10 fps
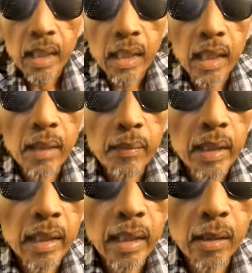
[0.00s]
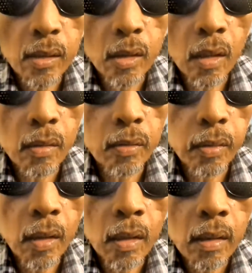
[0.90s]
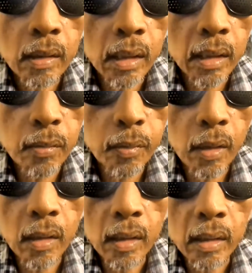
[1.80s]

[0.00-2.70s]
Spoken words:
let me read John 4:34.